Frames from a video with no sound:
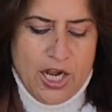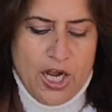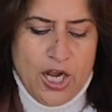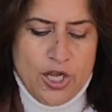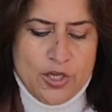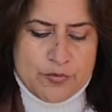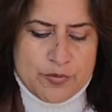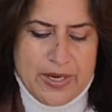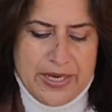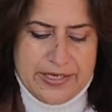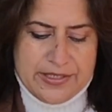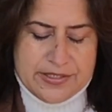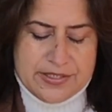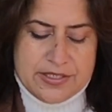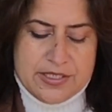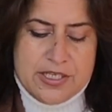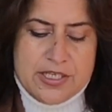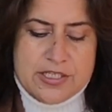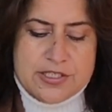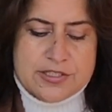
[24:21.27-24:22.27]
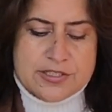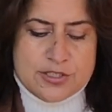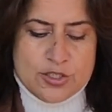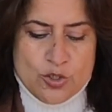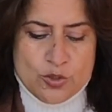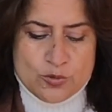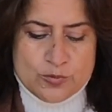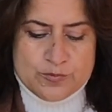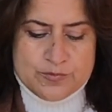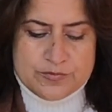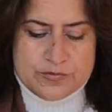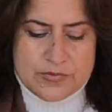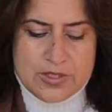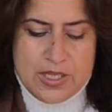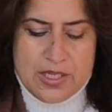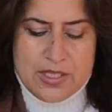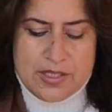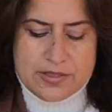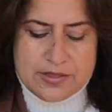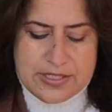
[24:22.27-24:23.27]
All right, so
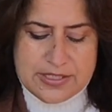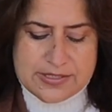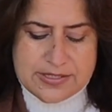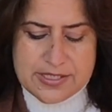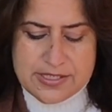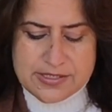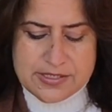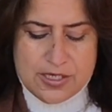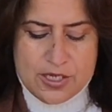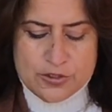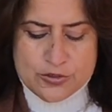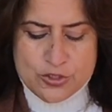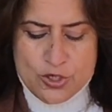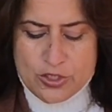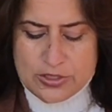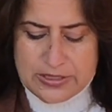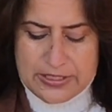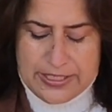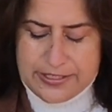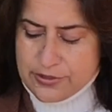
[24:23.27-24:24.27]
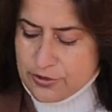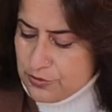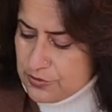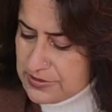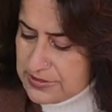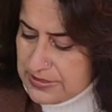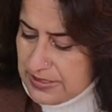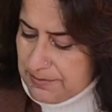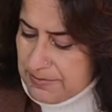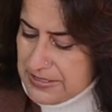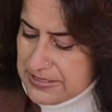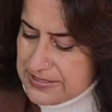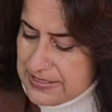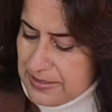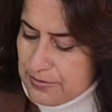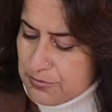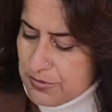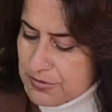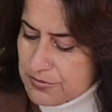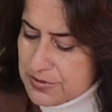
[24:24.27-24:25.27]
this is a taught light codes. Let me
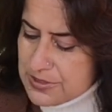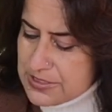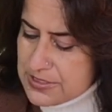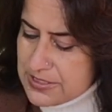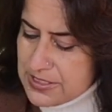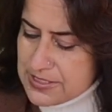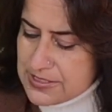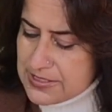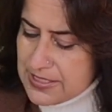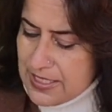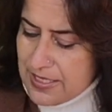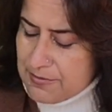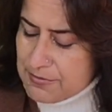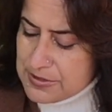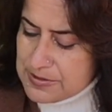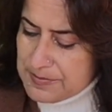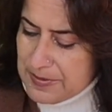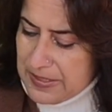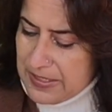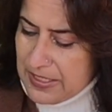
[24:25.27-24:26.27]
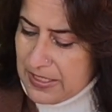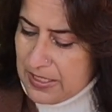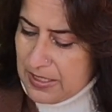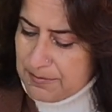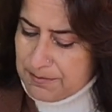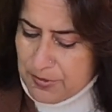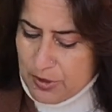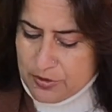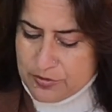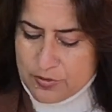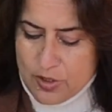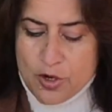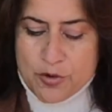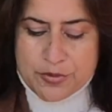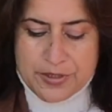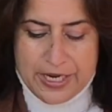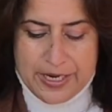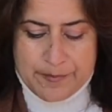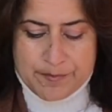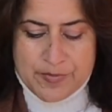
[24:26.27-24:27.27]
see, what was this that I was picking up on?
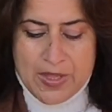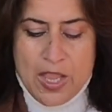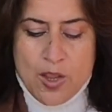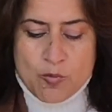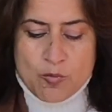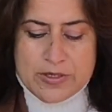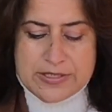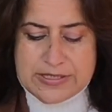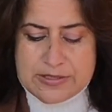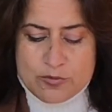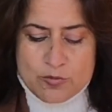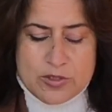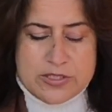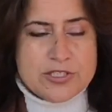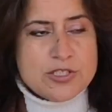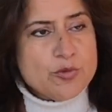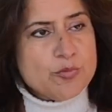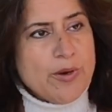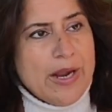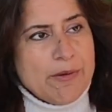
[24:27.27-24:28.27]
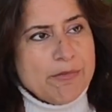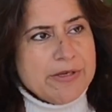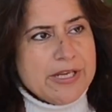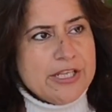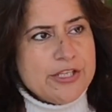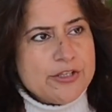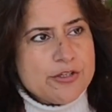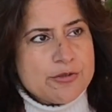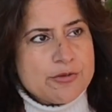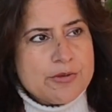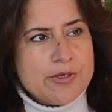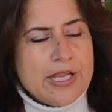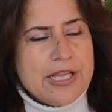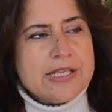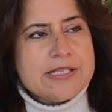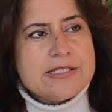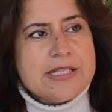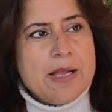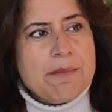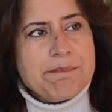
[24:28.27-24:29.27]
Okay, what's surrounding you
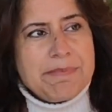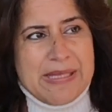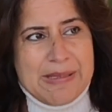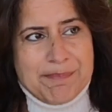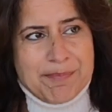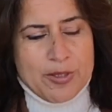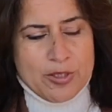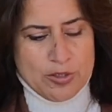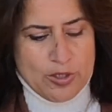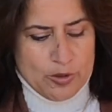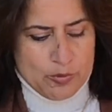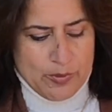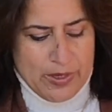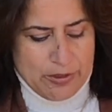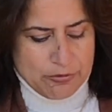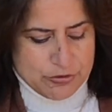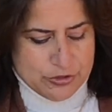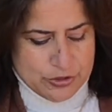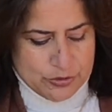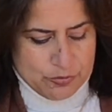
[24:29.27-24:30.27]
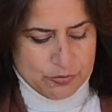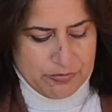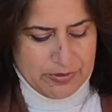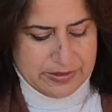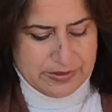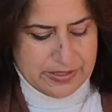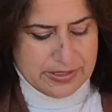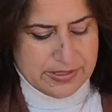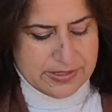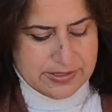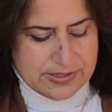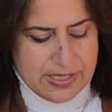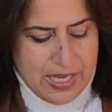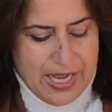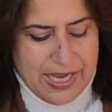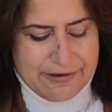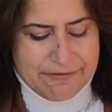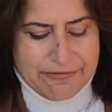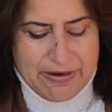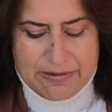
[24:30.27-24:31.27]
is there are people around you with this
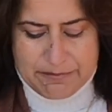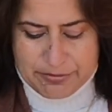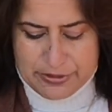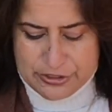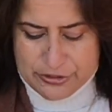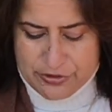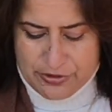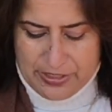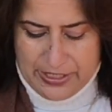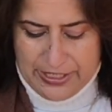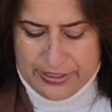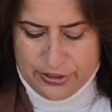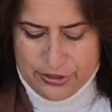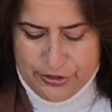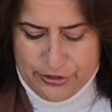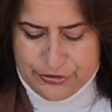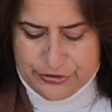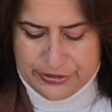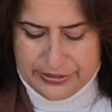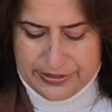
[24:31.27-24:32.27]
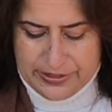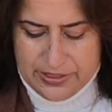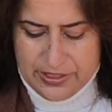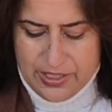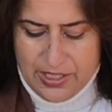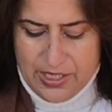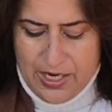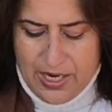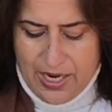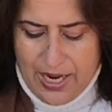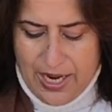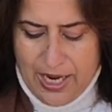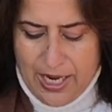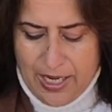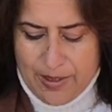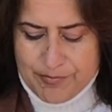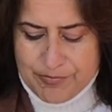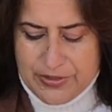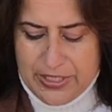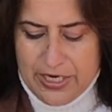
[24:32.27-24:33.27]
high vibrational energy.
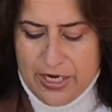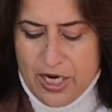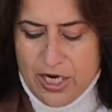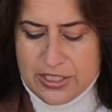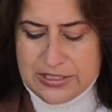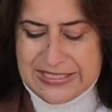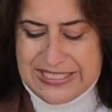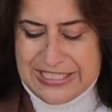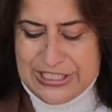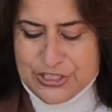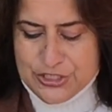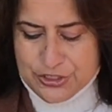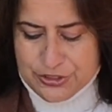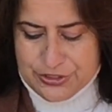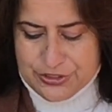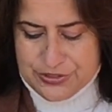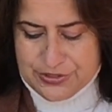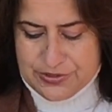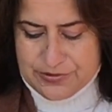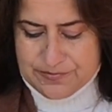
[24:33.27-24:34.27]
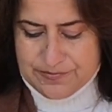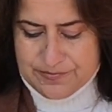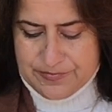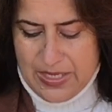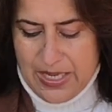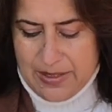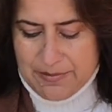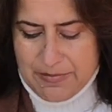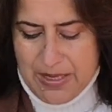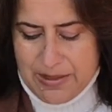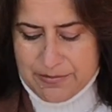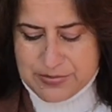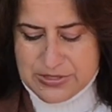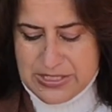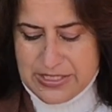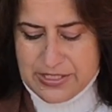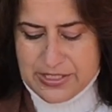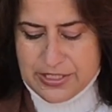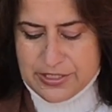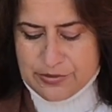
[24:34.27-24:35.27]
There are teachers. I'm
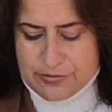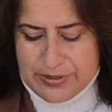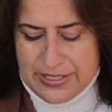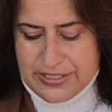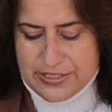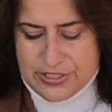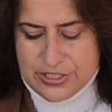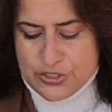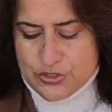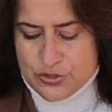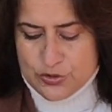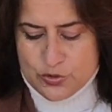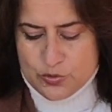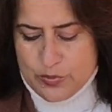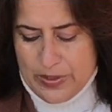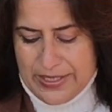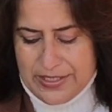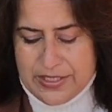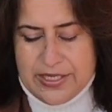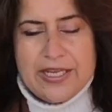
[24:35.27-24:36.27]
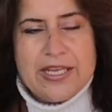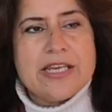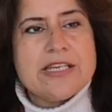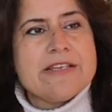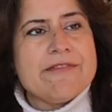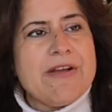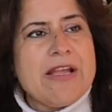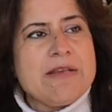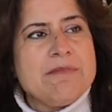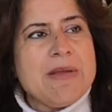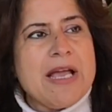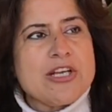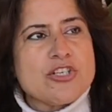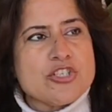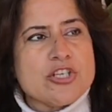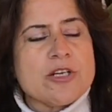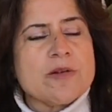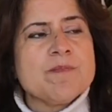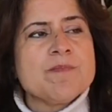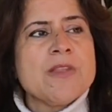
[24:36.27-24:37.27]
seeing here great teacher awakening and divine
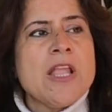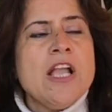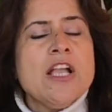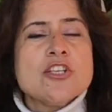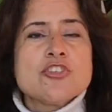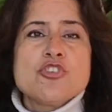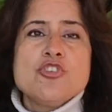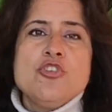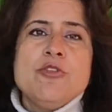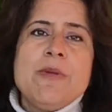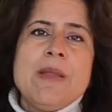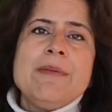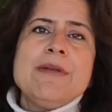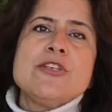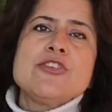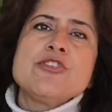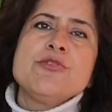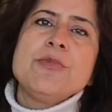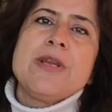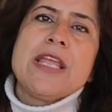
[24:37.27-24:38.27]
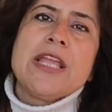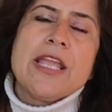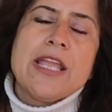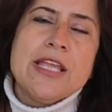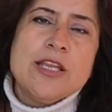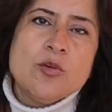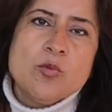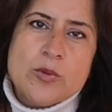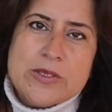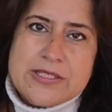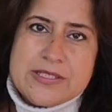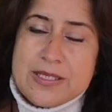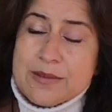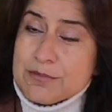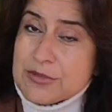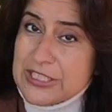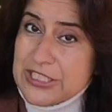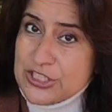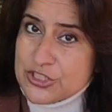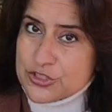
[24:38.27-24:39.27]
magic. So you may be tuning in with
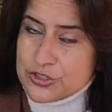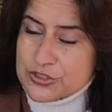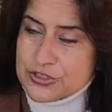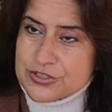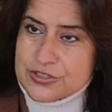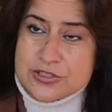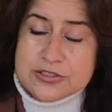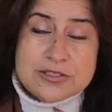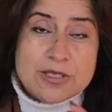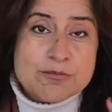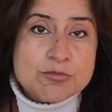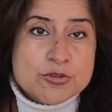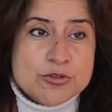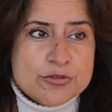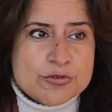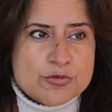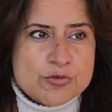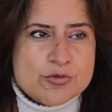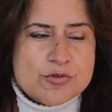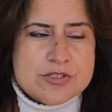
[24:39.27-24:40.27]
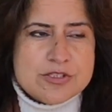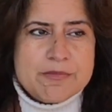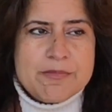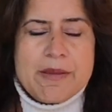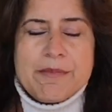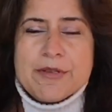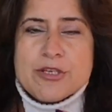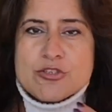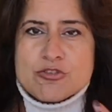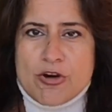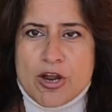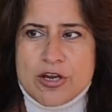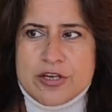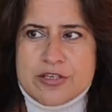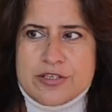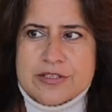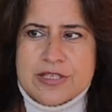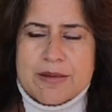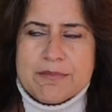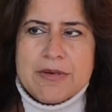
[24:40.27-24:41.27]
some teachers, some gurus. You may be drawn
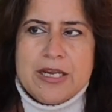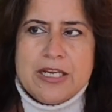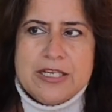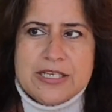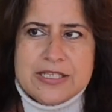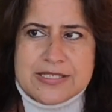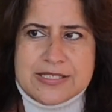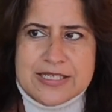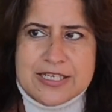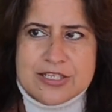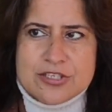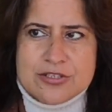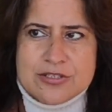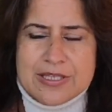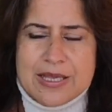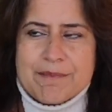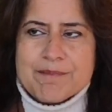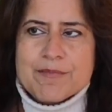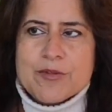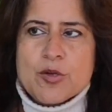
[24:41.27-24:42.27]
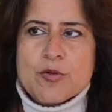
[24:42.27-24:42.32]
to them, listening to them.